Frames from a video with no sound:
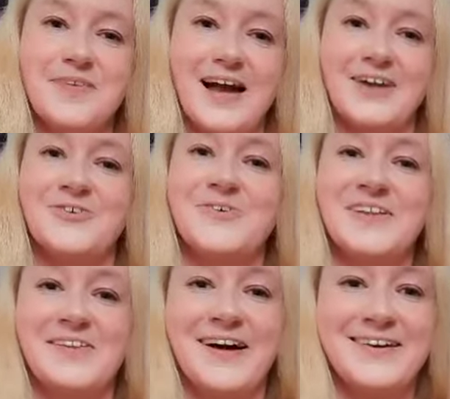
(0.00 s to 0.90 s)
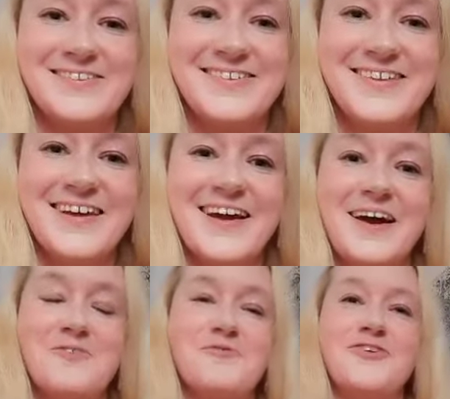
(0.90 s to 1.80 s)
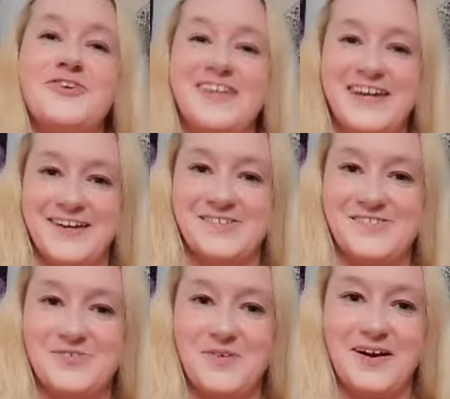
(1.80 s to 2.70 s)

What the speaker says: I know in the last few days,